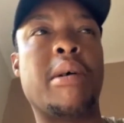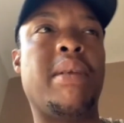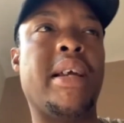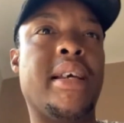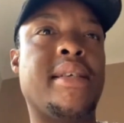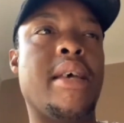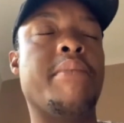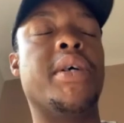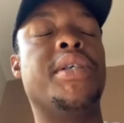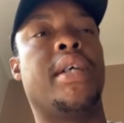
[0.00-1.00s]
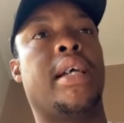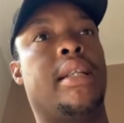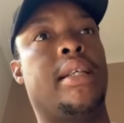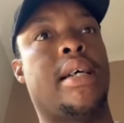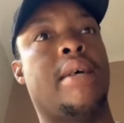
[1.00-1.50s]
I played SA Emerging at
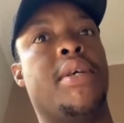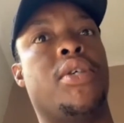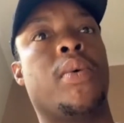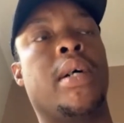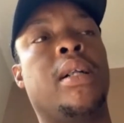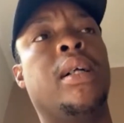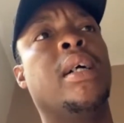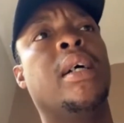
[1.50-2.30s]
the time as well.